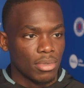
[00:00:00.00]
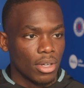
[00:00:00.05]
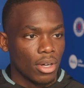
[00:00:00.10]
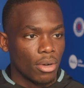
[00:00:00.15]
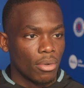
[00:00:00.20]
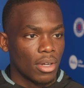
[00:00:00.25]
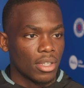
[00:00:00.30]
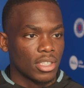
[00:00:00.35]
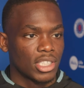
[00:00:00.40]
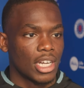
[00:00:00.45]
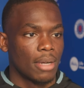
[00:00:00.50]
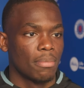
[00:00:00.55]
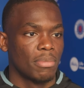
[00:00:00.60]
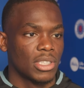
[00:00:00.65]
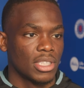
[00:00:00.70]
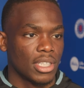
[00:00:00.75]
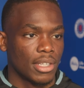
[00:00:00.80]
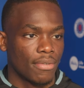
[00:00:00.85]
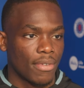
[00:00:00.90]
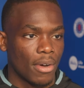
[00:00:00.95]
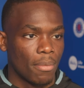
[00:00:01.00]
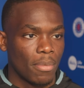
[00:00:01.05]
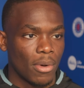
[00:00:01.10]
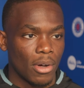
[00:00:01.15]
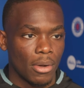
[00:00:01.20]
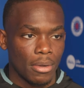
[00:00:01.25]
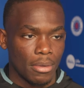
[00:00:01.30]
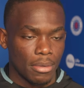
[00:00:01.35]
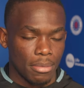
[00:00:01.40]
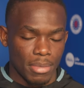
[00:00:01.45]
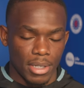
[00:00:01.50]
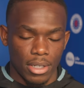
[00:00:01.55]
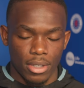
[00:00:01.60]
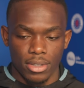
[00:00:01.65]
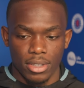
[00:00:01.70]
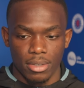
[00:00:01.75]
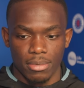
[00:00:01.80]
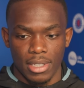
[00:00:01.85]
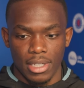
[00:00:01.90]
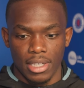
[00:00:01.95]
We all wanted Champions League football, but
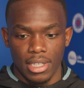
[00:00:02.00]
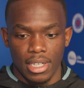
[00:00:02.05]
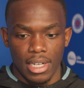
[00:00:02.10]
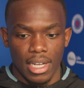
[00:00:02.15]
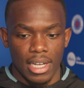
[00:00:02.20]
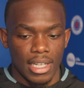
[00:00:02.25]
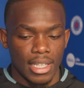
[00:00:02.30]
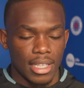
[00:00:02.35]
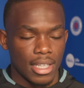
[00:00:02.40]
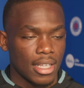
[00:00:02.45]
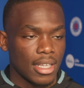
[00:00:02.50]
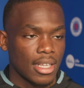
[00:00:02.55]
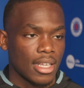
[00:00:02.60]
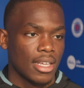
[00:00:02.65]
ultimately, like,